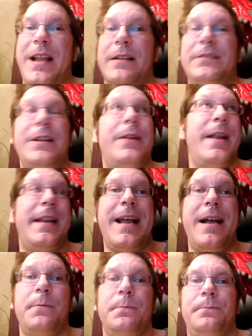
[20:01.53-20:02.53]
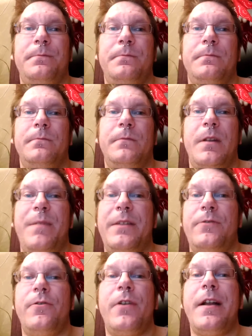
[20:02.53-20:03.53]
outside right now. I
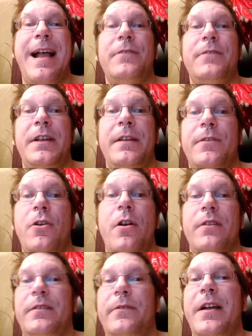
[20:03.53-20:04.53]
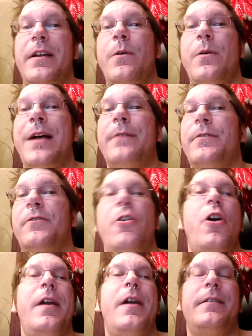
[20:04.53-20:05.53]
mean, you're gonna have to heat the car. So if I go out the
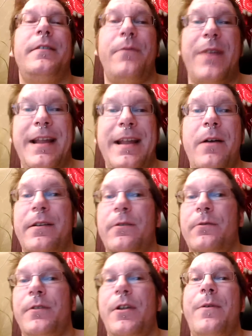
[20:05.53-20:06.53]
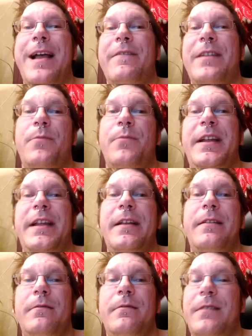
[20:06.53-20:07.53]
car and right now and don't have any
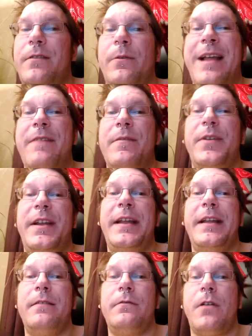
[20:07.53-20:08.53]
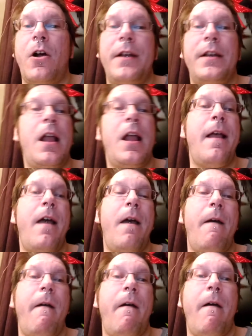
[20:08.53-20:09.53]
don't have a preheat on,
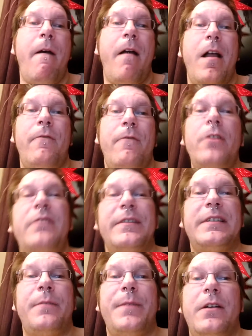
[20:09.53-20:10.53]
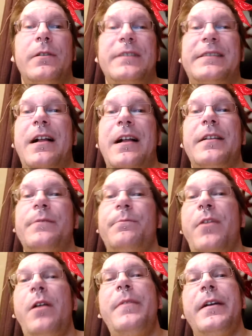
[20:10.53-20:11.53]
first off, it's gonna be cold as hell and
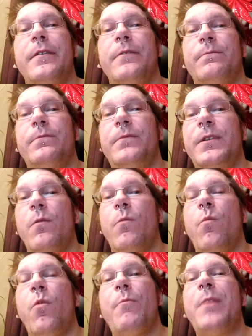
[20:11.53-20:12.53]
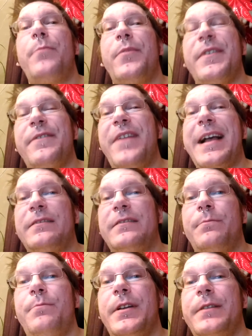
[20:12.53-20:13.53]
probably gonna warm up pretty fast.
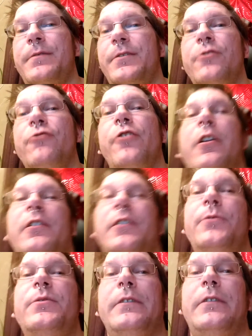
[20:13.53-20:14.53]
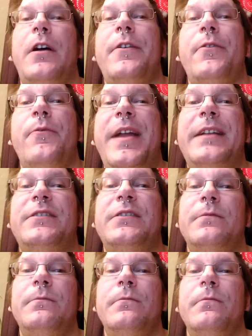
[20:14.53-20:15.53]
But you're gonna lose a lot of range